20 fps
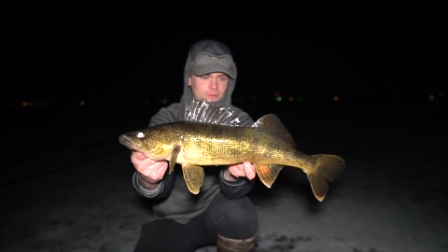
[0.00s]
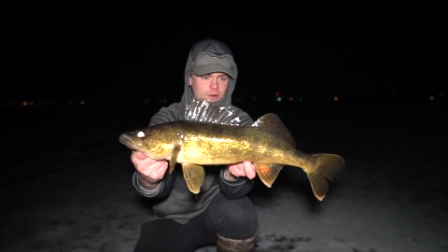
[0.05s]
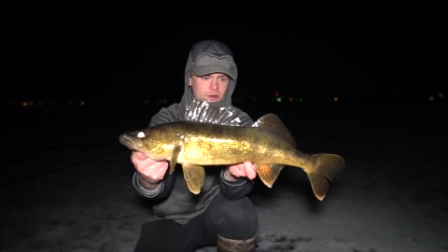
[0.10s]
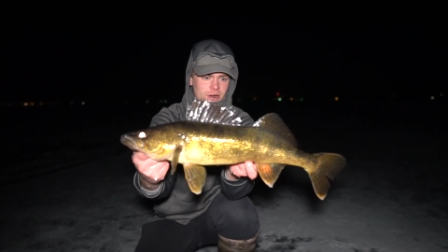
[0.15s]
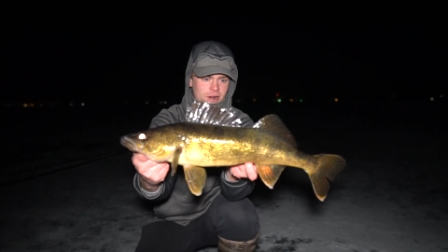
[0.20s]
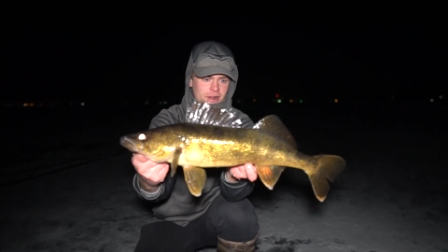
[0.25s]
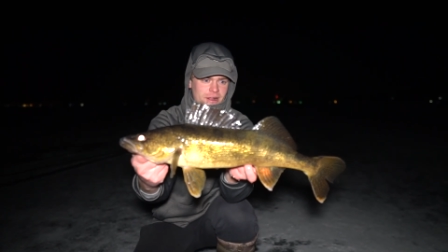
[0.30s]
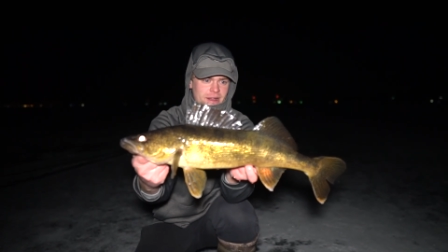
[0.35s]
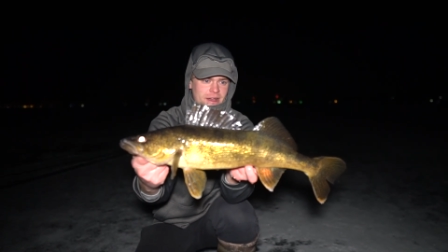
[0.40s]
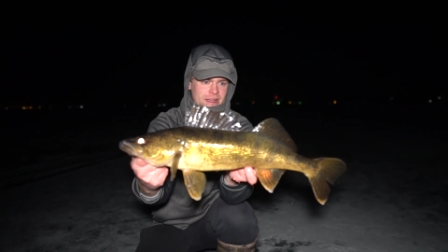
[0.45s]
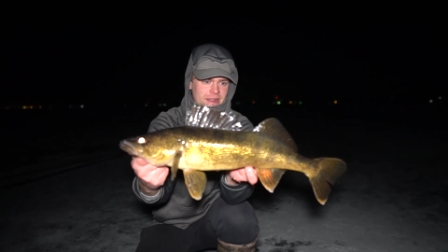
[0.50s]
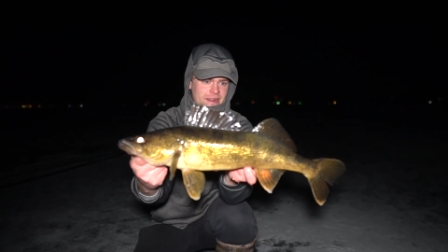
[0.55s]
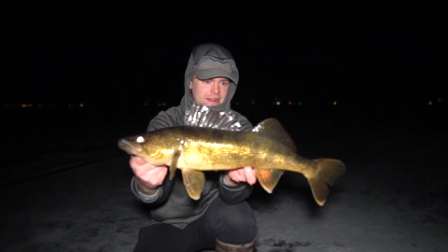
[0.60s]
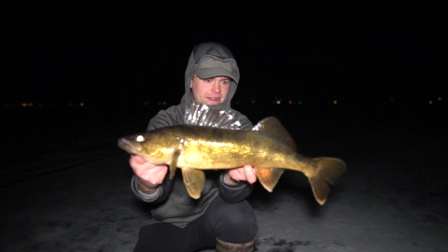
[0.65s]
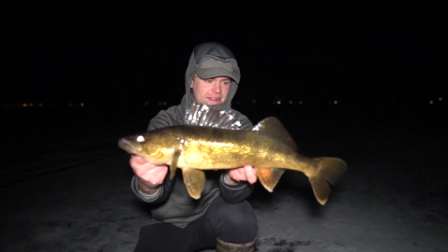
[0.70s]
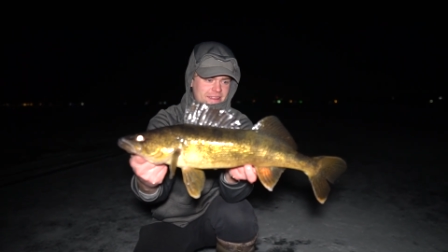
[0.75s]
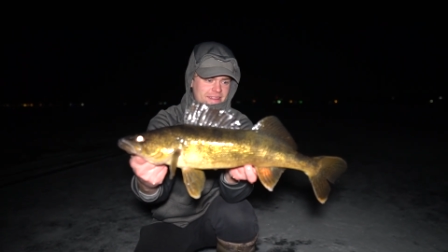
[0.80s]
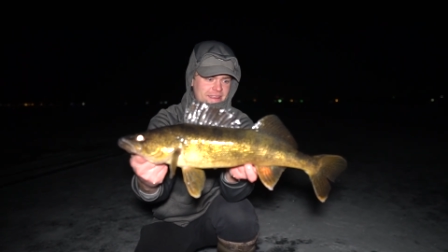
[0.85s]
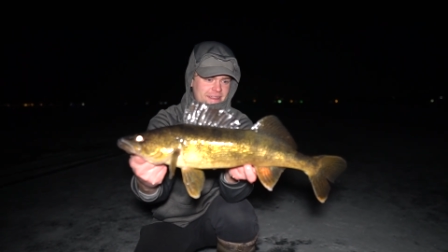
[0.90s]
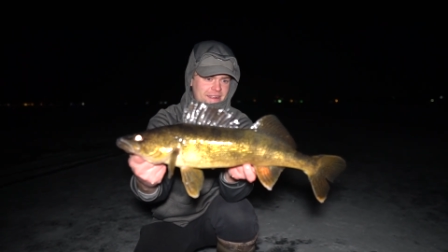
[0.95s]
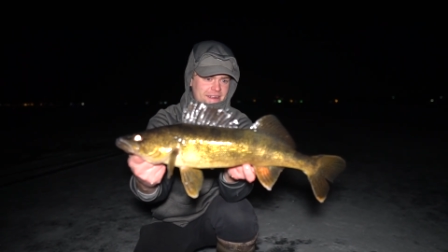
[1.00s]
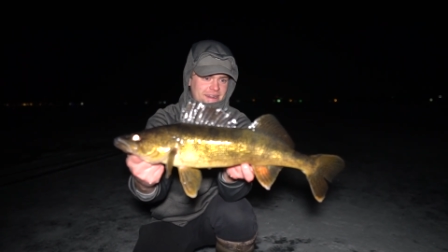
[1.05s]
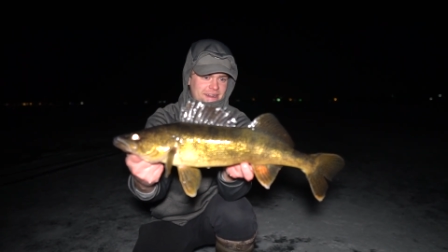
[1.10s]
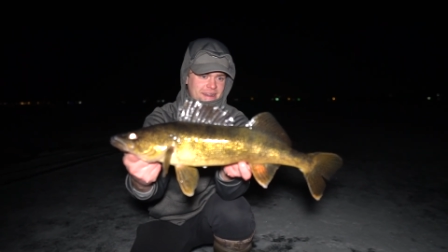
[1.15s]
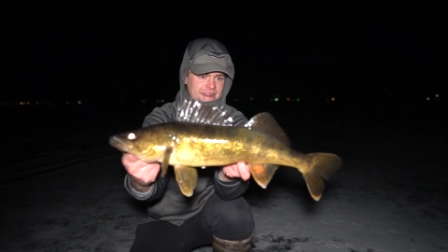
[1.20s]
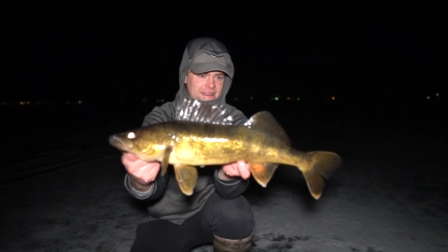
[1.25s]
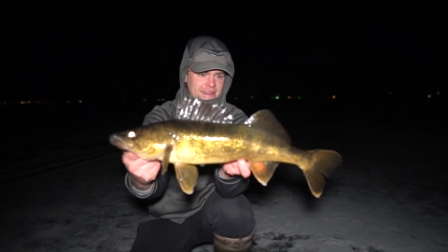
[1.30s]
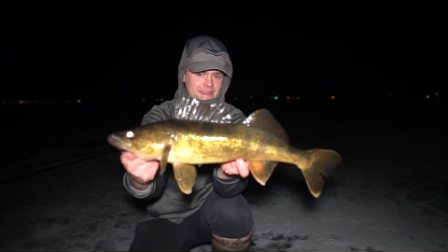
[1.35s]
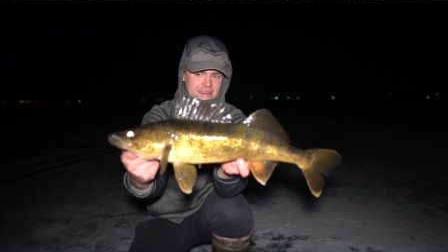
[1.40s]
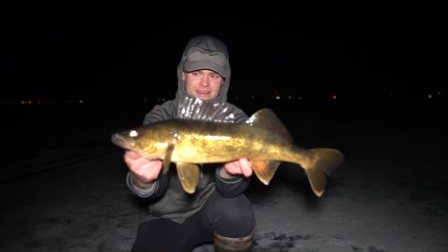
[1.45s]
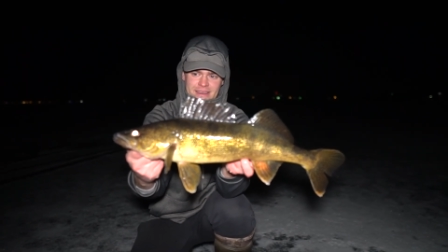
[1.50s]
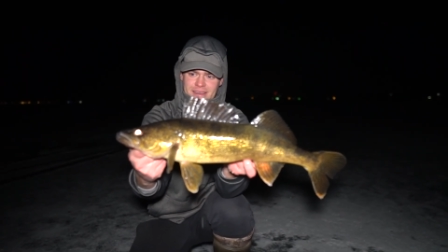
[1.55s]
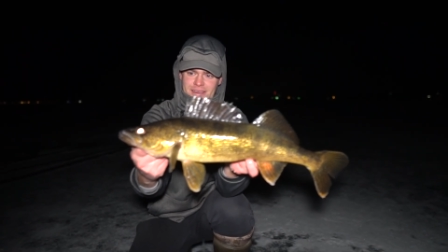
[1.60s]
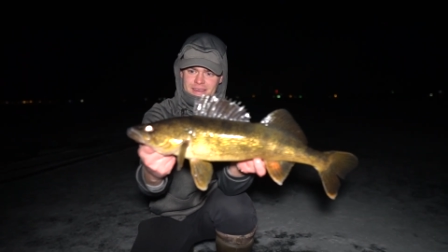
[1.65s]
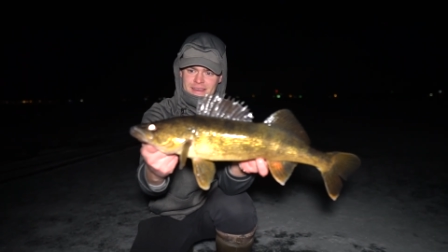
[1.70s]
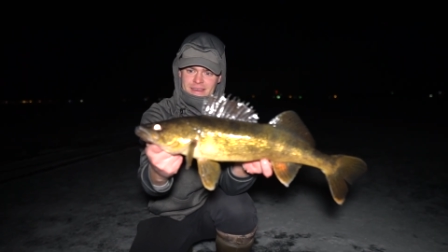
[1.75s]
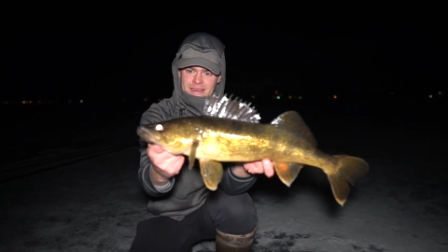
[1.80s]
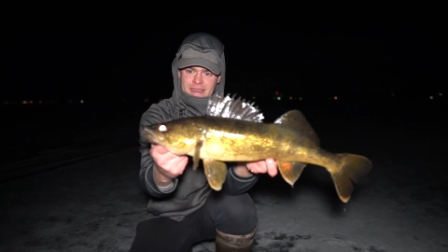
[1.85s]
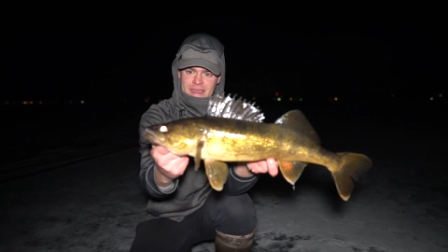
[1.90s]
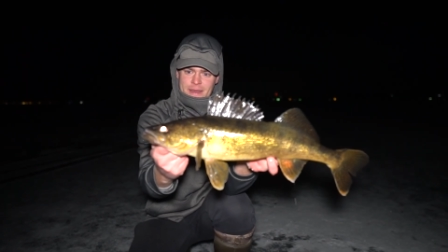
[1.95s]
walleye right there.
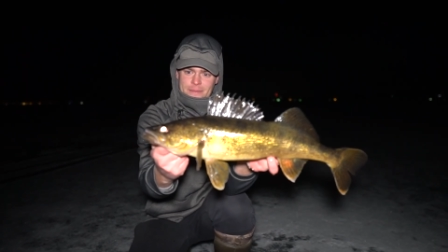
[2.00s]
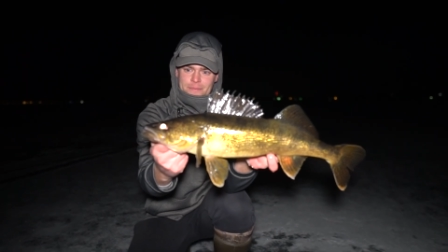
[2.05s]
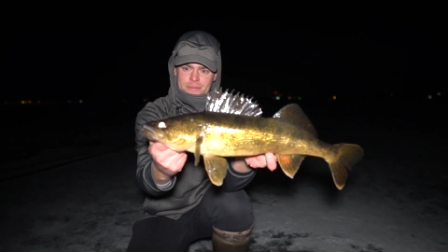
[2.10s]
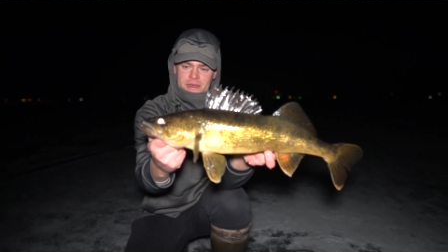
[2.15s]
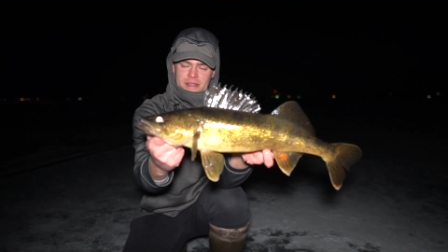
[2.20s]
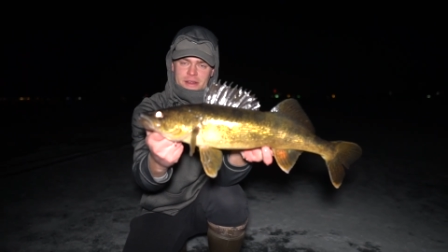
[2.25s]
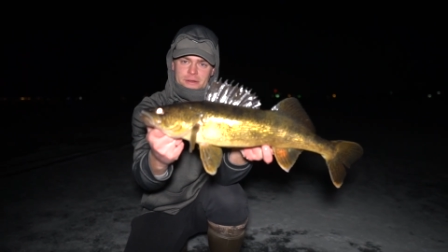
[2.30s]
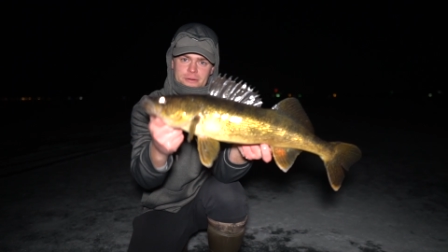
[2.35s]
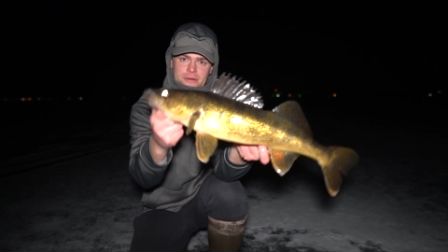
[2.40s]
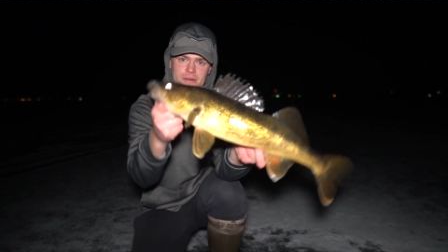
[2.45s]
Can't beat it.